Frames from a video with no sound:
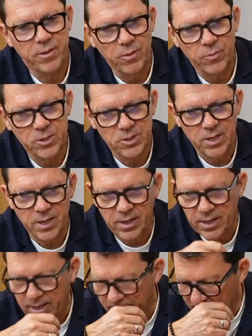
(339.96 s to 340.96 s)
I think we're
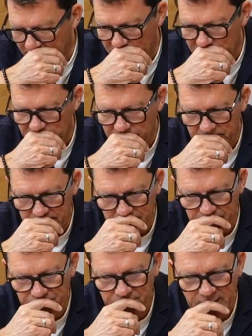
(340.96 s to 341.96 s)
saying here is that
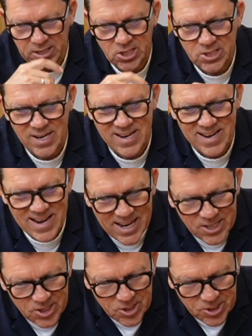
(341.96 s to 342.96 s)
it doesn't
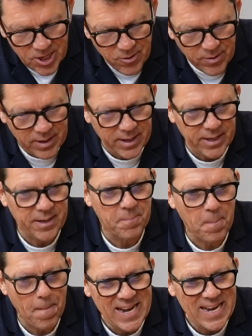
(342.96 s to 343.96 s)
necessarily
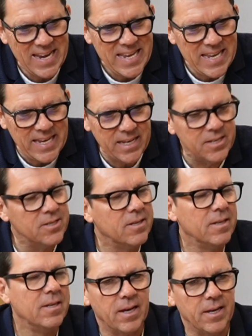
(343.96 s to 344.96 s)
need
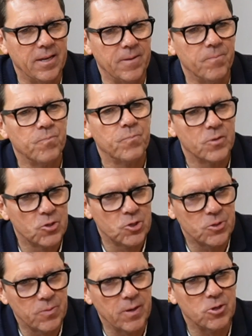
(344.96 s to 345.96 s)
a
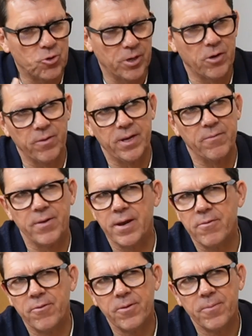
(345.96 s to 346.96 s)
triggering event.